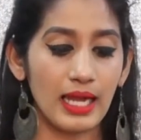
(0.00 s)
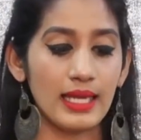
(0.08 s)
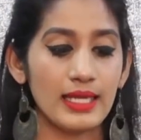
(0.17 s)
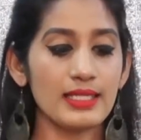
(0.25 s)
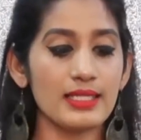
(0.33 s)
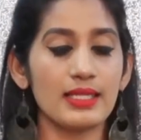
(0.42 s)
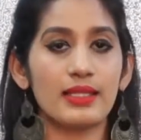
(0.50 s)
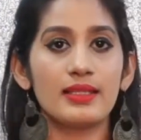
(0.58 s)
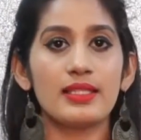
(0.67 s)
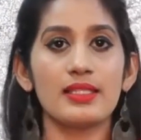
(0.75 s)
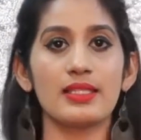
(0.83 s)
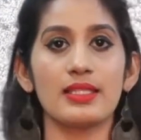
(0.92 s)
guys,
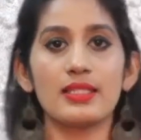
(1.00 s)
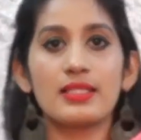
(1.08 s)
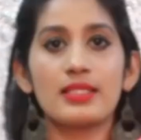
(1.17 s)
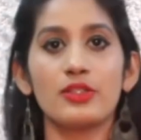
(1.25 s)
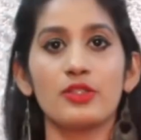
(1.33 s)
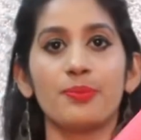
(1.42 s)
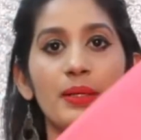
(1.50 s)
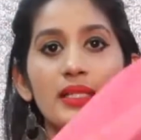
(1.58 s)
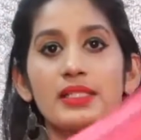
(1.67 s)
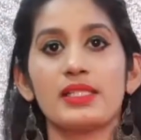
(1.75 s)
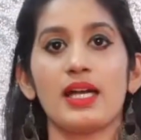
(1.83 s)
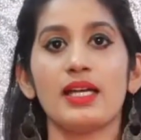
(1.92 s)
this is the
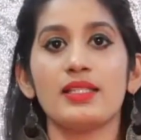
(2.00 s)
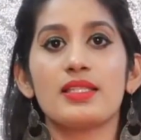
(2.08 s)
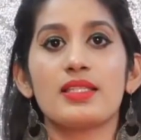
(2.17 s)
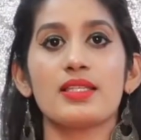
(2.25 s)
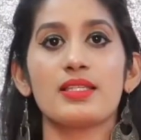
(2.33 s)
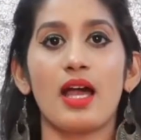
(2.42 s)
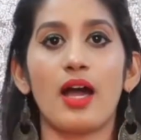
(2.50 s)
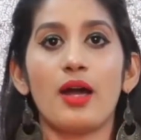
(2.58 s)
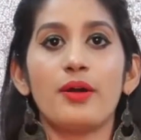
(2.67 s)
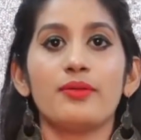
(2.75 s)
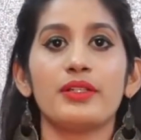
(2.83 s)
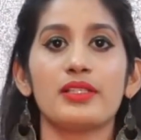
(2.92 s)
dupatta. This is
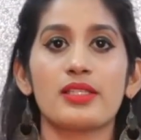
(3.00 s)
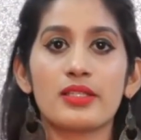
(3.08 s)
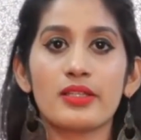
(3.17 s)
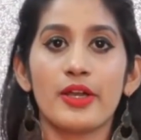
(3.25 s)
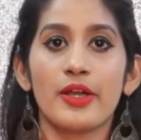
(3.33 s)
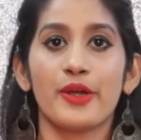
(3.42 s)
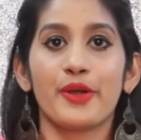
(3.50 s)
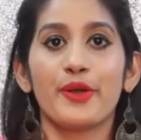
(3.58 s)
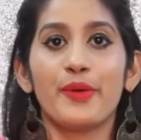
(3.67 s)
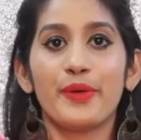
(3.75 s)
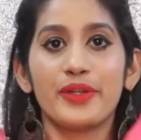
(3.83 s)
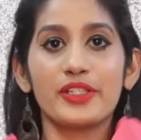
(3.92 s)
how it's
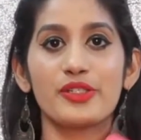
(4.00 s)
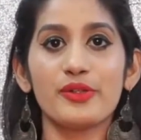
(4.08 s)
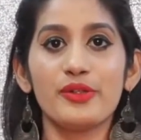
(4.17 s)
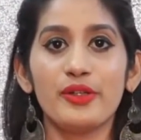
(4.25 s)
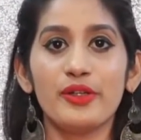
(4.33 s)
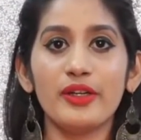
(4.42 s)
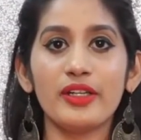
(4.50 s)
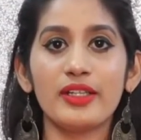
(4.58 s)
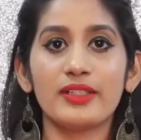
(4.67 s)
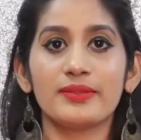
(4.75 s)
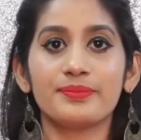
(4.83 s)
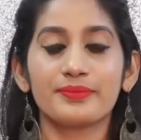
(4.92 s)
going to
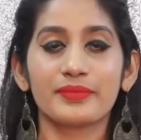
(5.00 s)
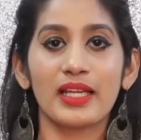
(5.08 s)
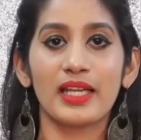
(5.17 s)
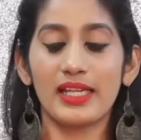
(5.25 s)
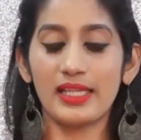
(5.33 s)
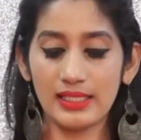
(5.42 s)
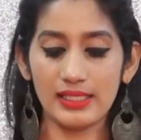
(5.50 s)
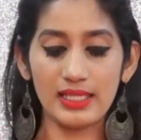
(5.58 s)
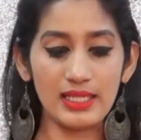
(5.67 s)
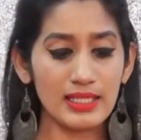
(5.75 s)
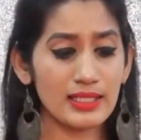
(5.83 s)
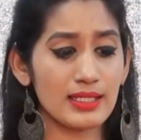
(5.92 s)
look. It
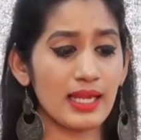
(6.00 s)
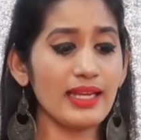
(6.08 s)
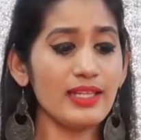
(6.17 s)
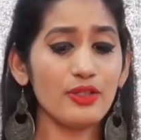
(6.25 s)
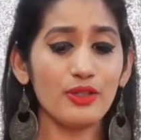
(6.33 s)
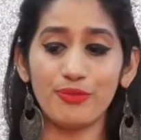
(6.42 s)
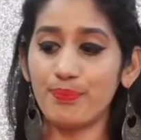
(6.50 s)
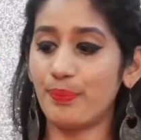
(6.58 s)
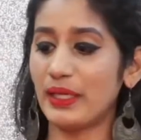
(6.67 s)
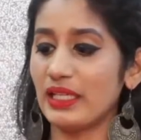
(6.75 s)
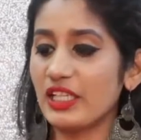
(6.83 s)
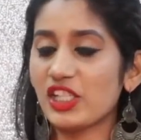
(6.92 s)
is kind of
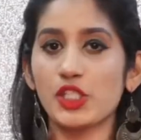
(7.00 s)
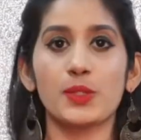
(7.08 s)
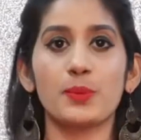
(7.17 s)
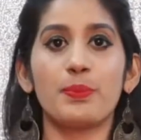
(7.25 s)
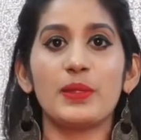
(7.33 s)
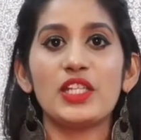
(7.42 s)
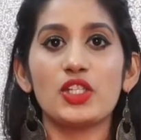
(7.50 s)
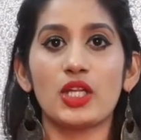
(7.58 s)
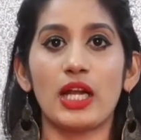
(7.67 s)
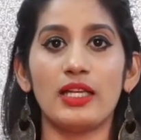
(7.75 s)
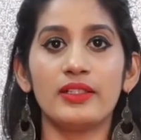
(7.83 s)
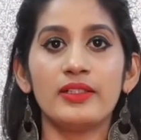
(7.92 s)
pinkish
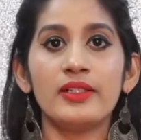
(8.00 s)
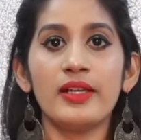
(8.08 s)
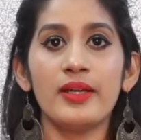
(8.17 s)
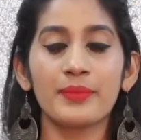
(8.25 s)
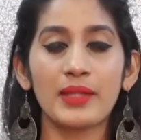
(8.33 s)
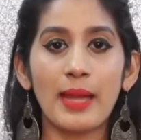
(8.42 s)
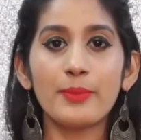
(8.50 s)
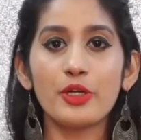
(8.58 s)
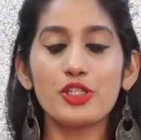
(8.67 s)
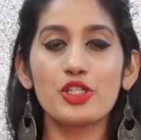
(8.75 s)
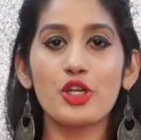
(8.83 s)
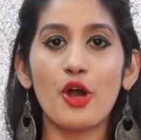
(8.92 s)
peach color. I'm
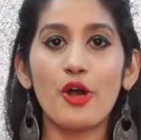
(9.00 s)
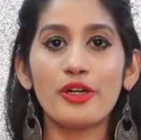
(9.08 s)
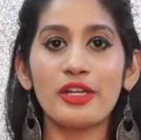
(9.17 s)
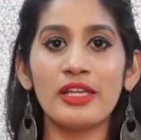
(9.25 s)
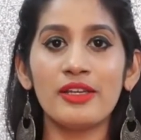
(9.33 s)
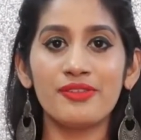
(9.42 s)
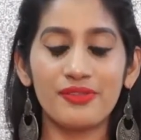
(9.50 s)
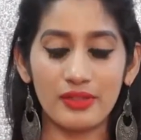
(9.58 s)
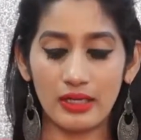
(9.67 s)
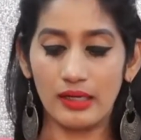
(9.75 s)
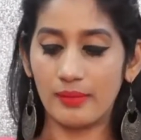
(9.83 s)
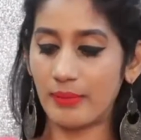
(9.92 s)
not sure if
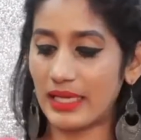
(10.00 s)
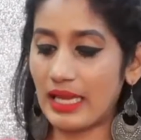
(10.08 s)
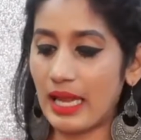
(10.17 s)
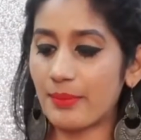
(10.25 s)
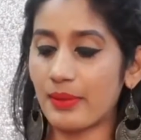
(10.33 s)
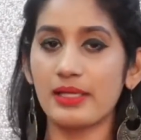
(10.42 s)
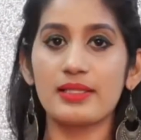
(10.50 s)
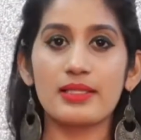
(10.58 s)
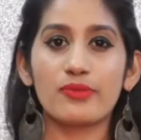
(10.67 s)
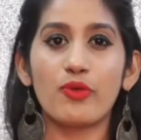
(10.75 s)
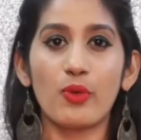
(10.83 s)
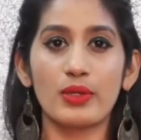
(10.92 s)
my camera
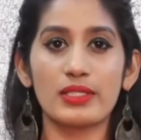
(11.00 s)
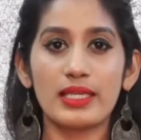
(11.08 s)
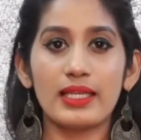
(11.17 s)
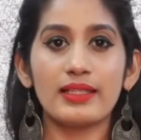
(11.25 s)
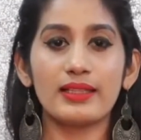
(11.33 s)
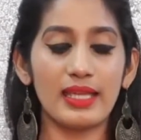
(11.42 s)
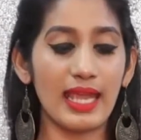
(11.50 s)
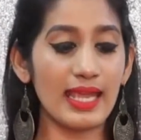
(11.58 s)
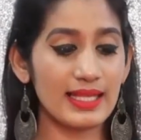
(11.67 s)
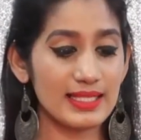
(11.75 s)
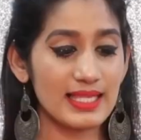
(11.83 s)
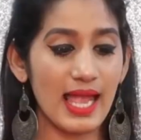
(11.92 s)
is focusing the
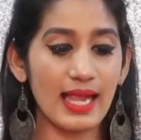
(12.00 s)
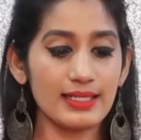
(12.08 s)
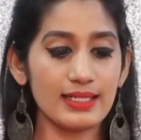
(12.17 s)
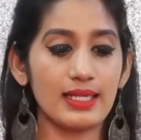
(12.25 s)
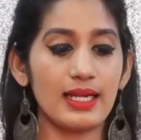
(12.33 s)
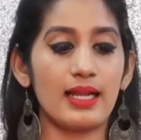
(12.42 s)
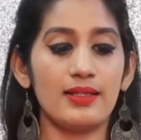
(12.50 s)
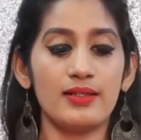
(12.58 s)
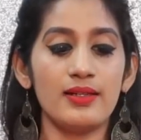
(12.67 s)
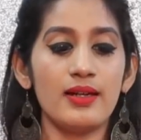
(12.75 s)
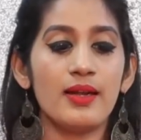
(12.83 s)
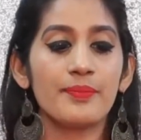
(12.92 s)
exact
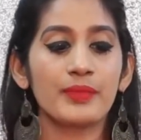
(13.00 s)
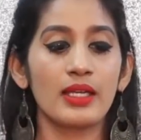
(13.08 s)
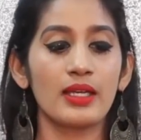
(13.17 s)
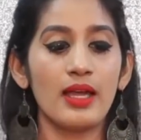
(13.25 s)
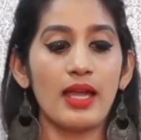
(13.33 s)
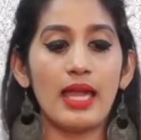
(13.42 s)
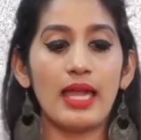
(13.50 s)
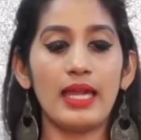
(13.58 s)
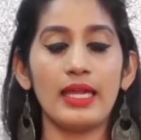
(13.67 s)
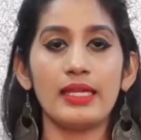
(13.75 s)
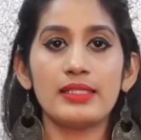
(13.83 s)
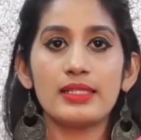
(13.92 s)
color.
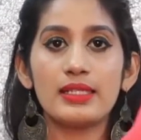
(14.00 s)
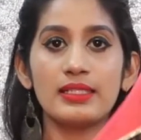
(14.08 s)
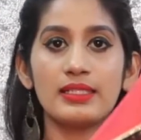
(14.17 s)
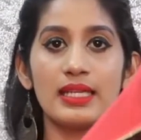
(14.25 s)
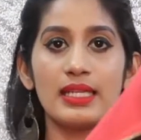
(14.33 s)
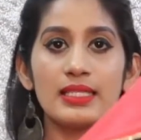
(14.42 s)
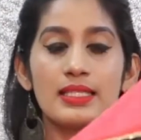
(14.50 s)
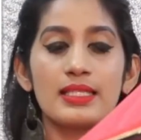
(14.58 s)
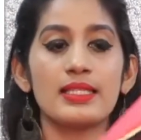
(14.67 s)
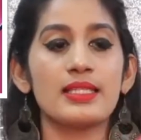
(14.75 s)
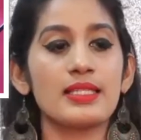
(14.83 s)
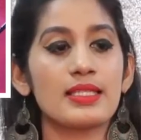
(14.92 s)
And it has
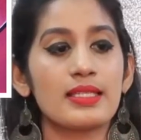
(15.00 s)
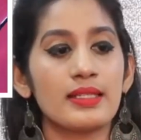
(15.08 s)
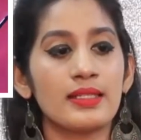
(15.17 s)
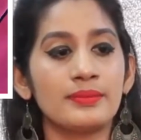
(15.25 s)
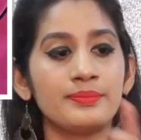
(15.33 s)
this